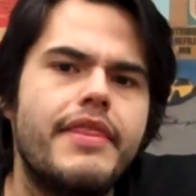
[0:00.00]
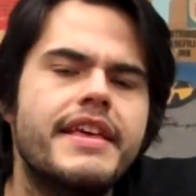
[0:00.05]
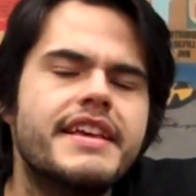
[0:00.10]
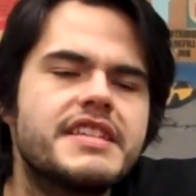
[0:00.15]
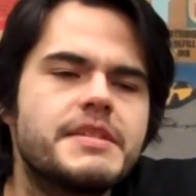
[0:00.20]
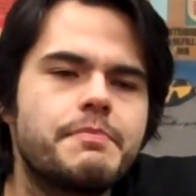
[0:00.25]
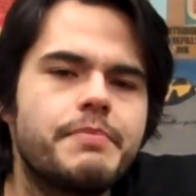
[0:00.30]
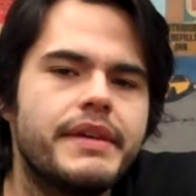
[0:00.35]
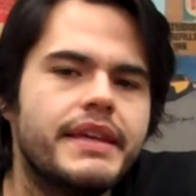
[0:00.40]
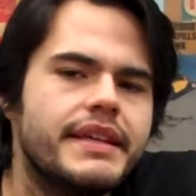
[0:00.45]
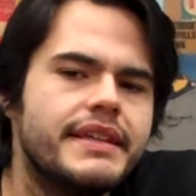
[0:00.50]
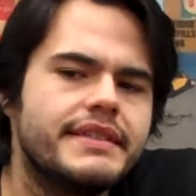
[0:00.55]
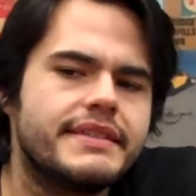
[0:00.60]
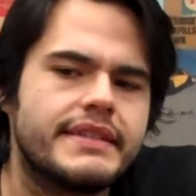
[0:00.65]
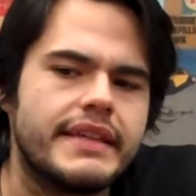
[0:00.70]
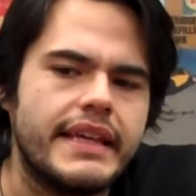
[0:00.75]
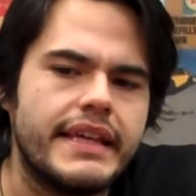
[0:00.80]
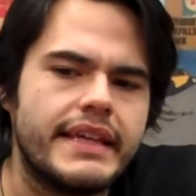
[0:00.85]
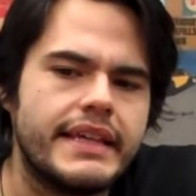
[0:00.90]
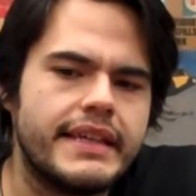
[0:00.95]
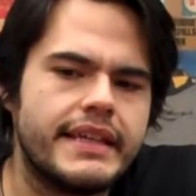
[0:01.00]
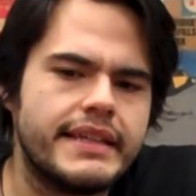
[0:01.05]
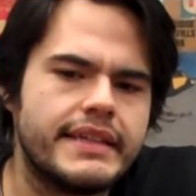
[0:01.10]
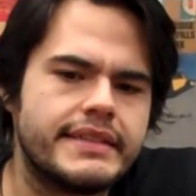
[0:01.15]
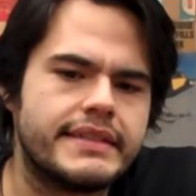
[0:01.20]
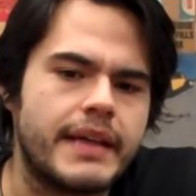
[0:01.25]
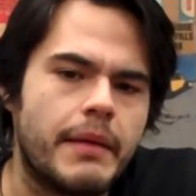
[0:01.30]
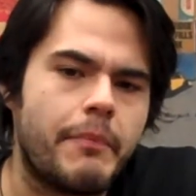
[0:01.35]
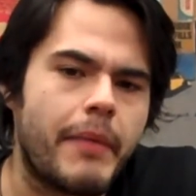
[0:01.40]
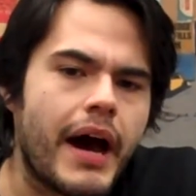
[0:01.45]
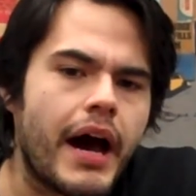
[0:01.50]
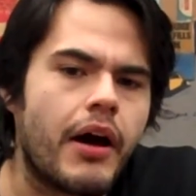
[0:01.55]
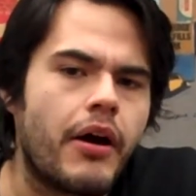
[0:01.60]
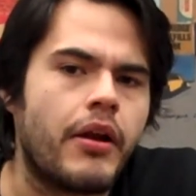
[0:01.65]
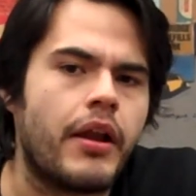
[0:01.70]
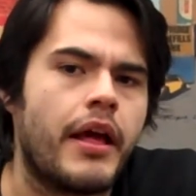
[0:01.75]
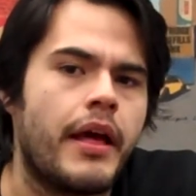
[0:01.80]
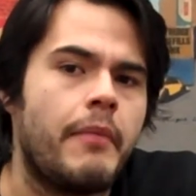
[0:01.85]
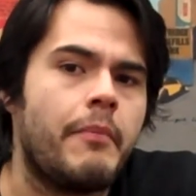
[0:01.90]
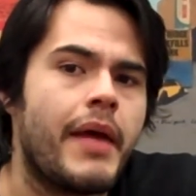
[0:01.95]
This piece is
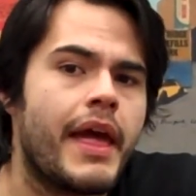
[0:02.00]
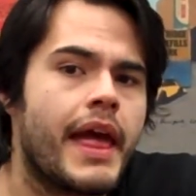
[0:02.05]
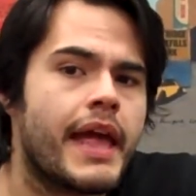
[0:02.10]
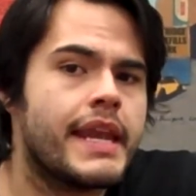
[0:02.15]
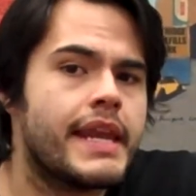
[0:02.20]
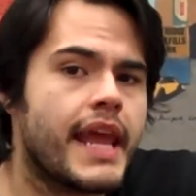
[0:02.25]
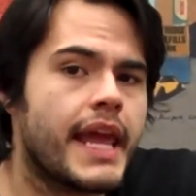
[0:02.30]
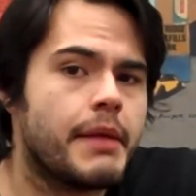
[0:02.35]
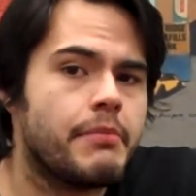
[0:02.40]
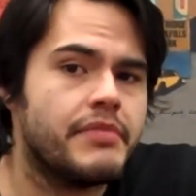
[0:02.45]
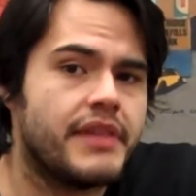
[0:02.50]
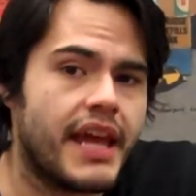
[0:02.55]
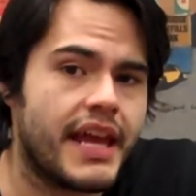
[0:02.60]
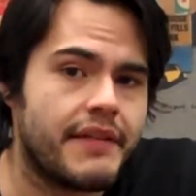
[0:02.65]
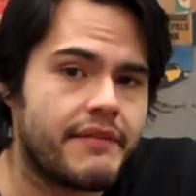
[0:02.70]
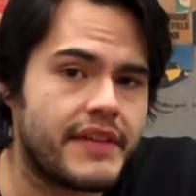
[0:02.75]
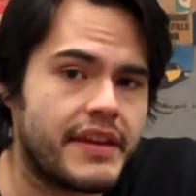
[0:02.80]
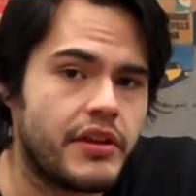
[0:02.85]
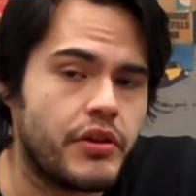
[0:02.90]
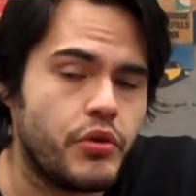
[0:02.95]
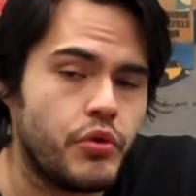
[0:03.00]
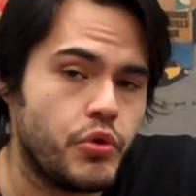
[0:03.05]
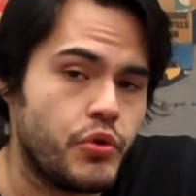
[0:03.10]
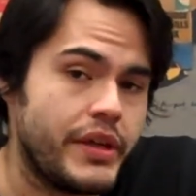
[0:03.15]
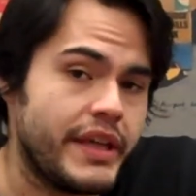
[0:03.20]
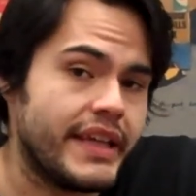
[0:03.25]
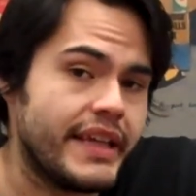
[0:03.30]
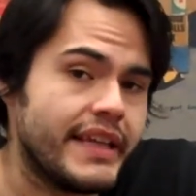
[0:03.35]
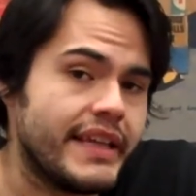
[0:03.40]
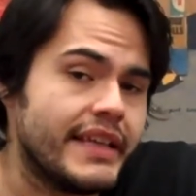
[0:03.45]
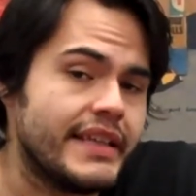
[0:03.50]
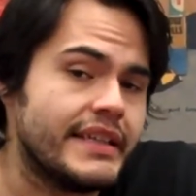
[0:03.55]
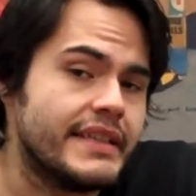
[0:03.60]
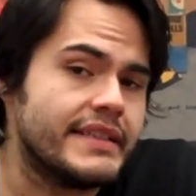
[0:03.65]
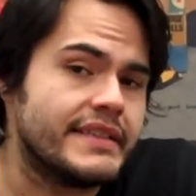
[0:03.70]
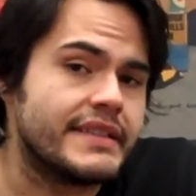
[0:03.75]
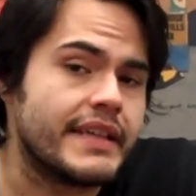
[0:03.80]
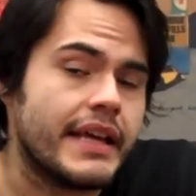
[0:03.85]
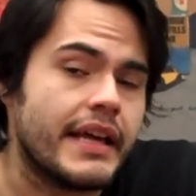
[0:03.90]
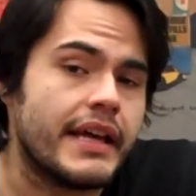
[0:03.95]
about a man named David who
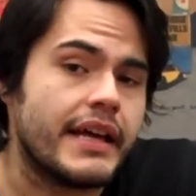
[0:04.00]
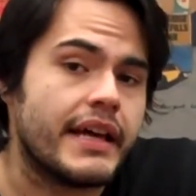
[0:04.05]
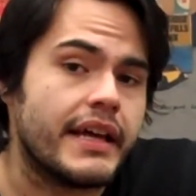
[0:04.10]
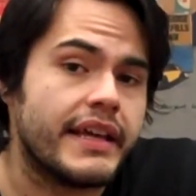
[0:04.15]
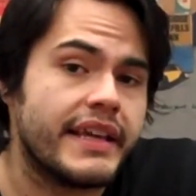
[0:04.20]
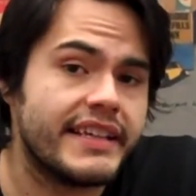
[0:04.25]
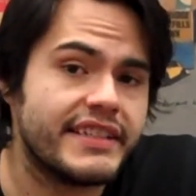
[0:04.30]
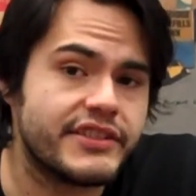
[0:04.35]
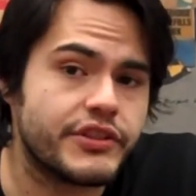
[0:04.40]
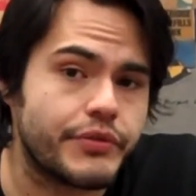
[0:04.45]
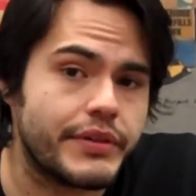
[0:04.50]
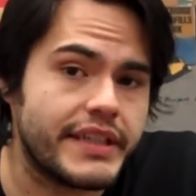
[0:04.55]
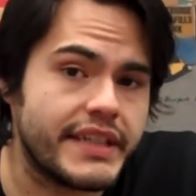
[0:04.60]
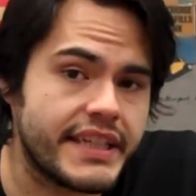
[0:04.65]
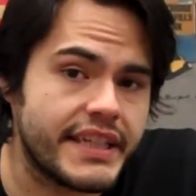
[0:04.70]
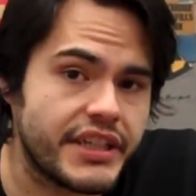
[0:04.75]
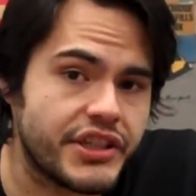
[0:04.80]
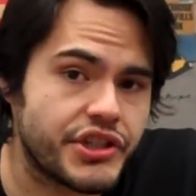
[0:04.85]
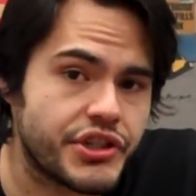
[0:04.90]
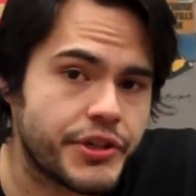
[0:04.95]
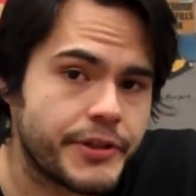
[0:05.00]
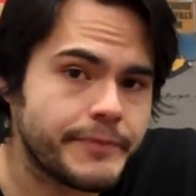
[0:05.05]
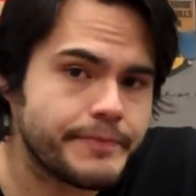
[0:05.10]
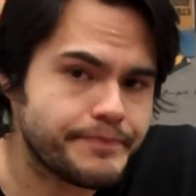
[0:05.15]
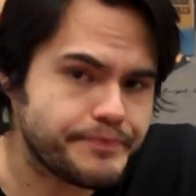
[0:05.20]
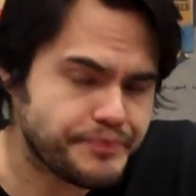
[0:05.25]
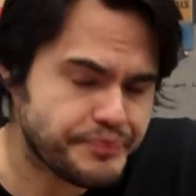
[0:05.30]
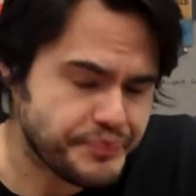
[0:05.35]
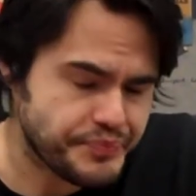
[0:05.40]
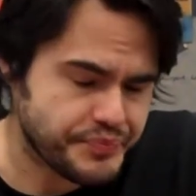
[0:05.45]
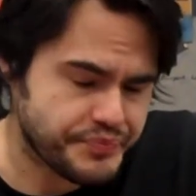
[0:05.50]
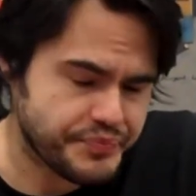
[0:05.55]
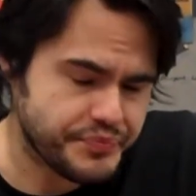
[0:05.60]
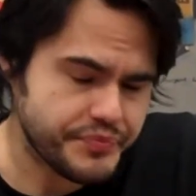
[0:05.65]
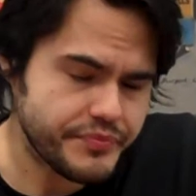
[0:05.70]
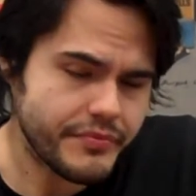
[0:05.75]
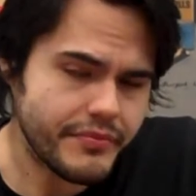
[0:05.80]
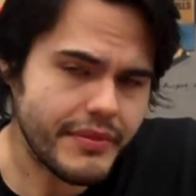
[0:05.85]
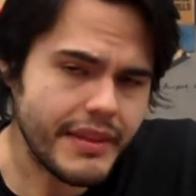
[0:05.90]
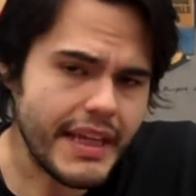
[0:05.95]
is a history teacher,
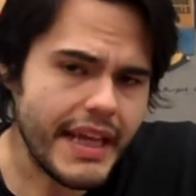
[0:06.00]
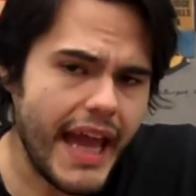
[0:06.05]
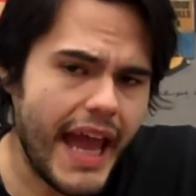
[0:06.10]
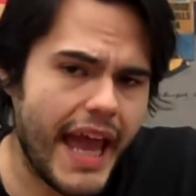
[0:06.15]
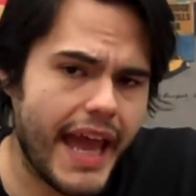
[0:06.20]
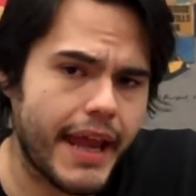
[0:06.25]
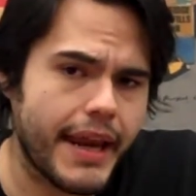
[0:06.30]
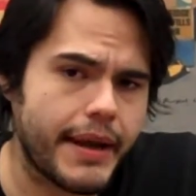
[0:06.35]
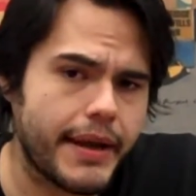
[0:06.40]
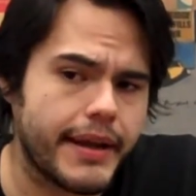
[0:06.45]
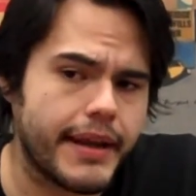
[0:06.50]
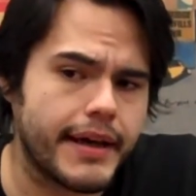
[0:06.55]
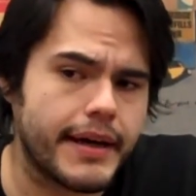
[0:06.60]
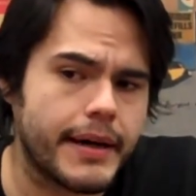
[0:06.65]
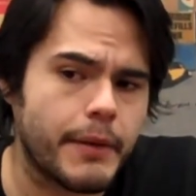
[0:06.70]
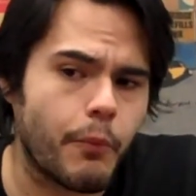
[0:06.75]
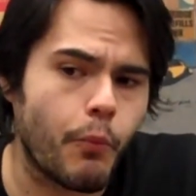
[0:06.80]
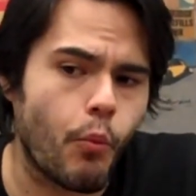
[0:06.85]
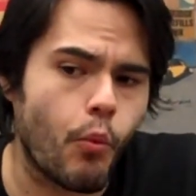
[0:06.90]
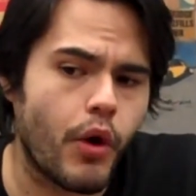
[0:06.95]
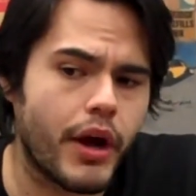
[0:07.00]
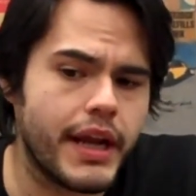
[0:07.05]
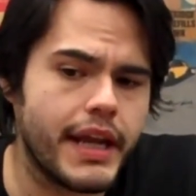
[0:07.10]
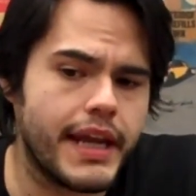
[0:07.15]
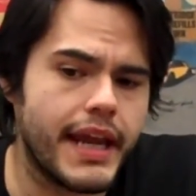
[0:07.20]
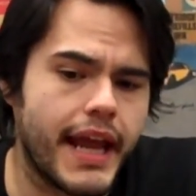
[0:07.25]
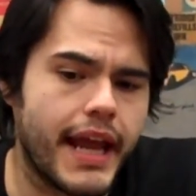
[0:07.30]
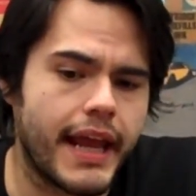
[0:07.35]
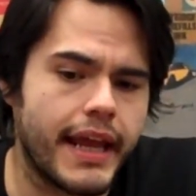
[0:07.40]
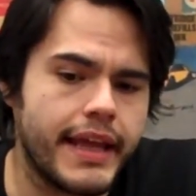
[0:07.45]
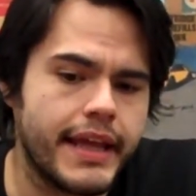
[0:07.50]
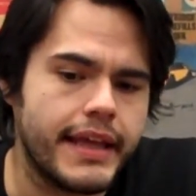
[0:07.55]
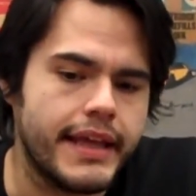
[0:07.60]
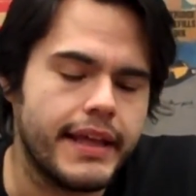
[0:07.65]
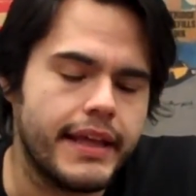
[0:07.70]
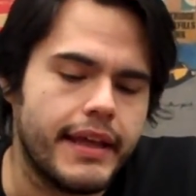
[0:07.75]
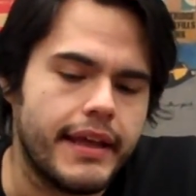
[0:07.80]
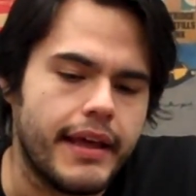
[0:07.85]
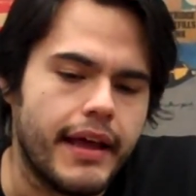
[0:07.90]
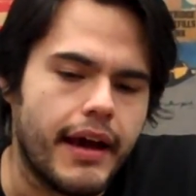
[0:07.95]
and one
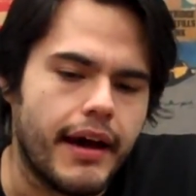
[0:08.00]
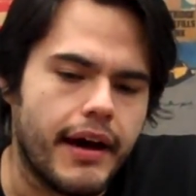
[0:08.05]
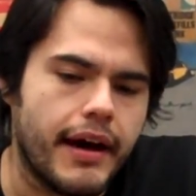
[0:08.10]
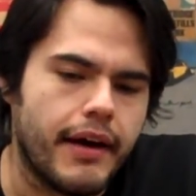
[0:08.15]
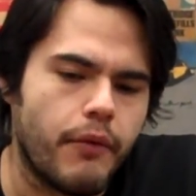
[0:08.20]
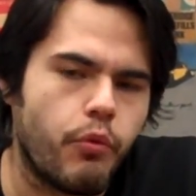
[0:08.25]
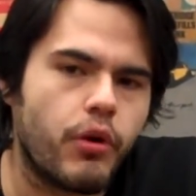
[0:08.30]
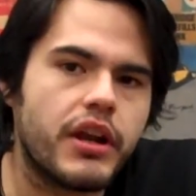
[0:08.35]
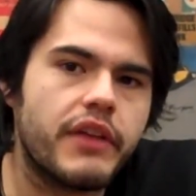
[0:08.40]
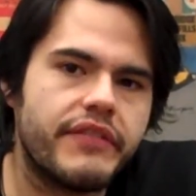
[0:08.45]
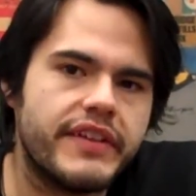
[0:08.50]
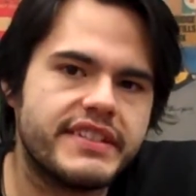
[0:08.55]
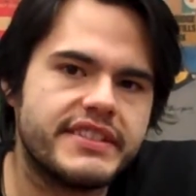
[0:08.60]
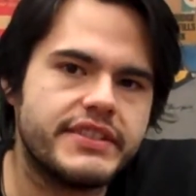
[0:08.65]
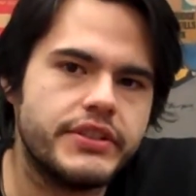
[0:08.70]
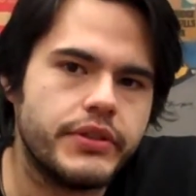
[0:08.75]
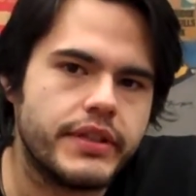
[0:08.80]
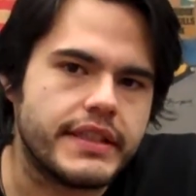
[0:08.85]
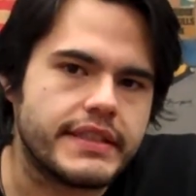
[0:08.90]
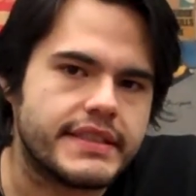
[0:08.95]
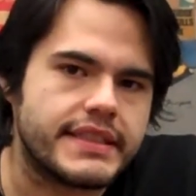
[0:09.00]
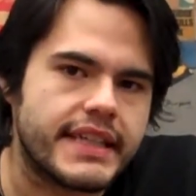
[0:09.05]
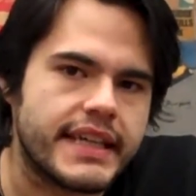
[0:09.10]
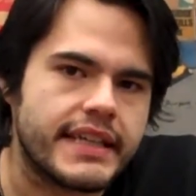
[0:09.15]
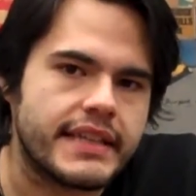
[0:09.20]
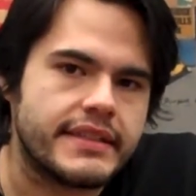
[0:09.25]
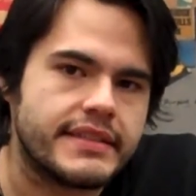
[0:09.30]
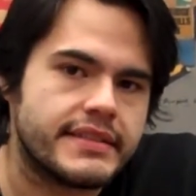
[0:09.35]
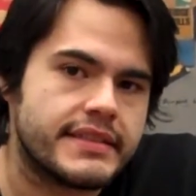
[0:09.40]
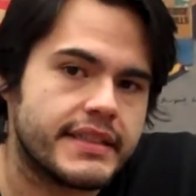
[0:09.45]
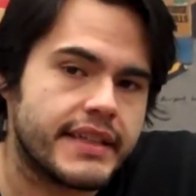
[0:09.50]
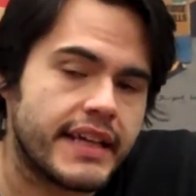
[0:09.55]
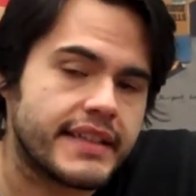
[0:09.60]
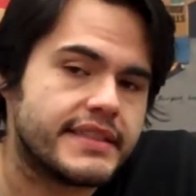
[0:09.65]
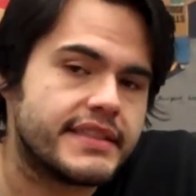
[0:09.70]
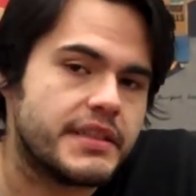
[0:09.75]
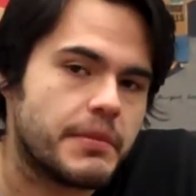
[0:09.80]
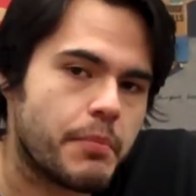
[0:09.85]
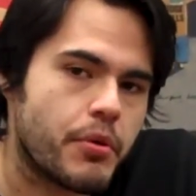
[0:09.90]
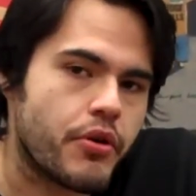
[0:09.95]
of his students
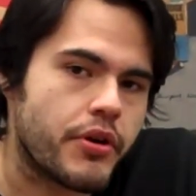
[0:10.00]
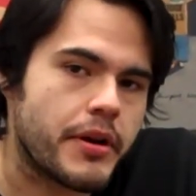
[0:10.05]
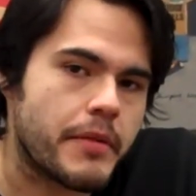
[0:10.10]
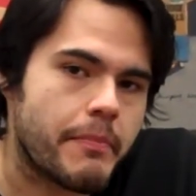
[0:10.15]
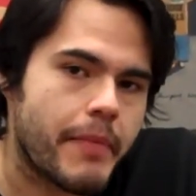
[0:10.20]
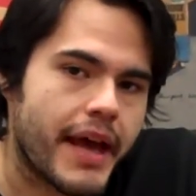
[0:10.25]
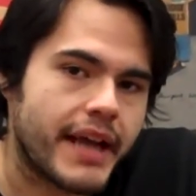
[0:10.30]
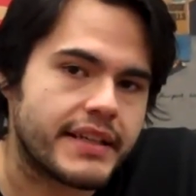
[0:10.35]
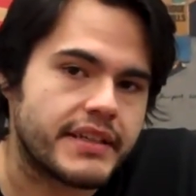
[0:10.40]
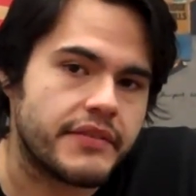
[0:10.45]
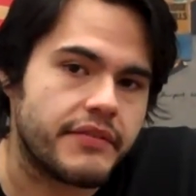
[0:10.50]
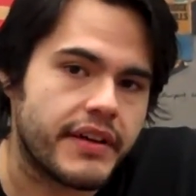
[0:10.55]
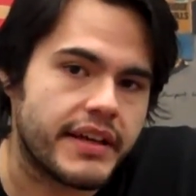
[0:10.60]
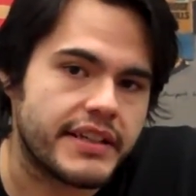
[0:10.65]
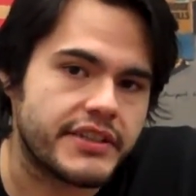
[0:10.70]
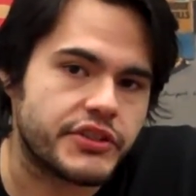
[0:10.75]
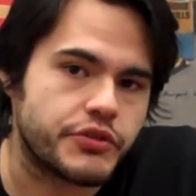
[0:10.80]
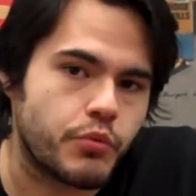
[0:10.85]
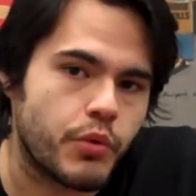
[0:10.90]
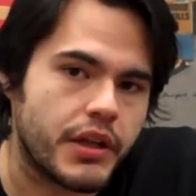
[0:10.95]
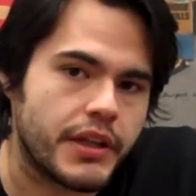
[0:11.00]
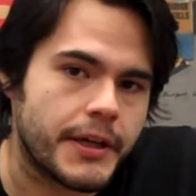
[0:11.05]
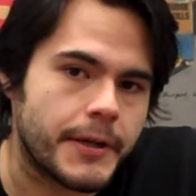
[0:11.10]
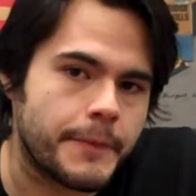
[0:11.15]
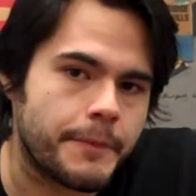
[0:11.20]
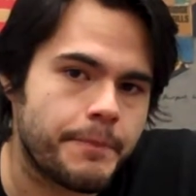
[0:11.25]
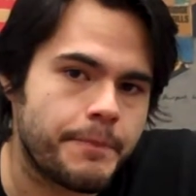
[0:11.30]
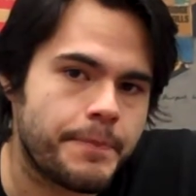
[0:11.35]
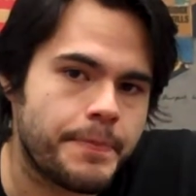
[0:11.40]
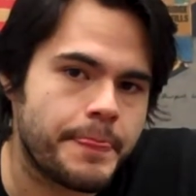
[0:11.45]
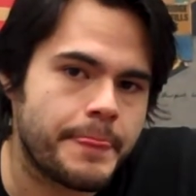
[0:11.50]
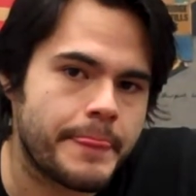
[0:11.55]
gets deported back to Venezuela.